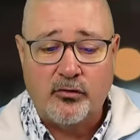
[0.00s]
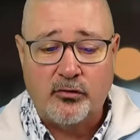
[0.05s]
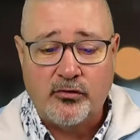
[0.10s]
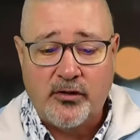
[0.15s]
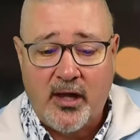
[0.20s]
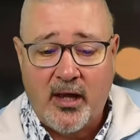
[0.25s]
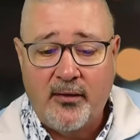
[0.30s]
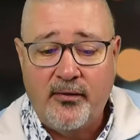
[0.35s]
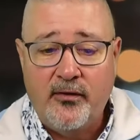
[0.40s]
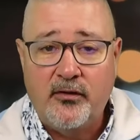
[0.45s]
So
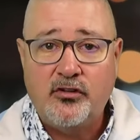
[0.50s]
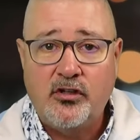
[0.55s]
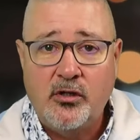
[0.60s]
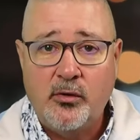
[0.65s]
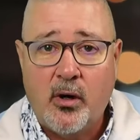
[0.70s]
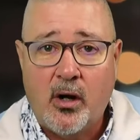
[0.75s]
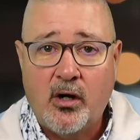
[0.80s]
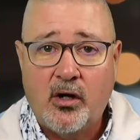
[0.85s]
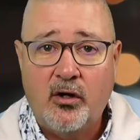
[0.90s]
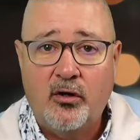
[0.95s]
scan this
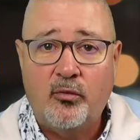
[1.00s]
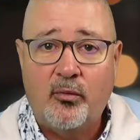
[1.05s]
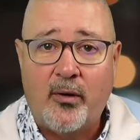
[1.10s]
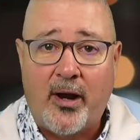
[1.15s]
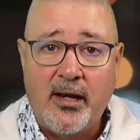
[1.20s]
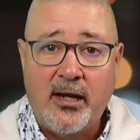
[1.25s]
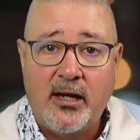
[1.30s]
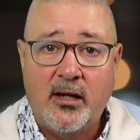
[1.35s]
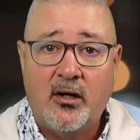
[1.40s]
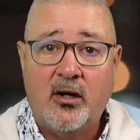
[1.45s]
QR code
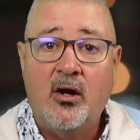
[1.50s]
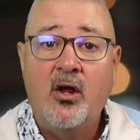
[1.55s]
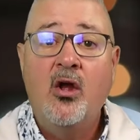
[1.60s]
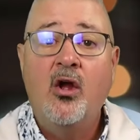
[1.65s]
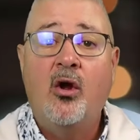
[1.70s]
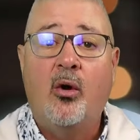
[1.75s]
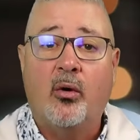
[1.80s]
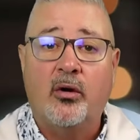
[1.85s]
right here